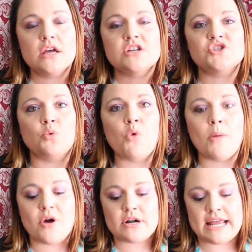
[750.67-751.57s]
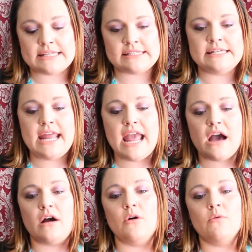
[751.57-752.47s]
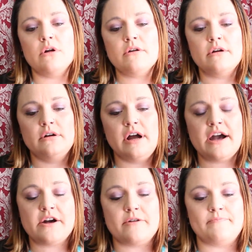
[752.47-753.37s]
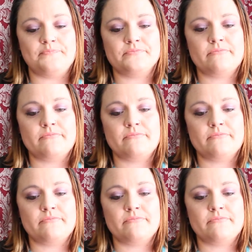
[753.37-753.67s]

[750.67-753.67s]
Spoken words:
So Walmart has now, as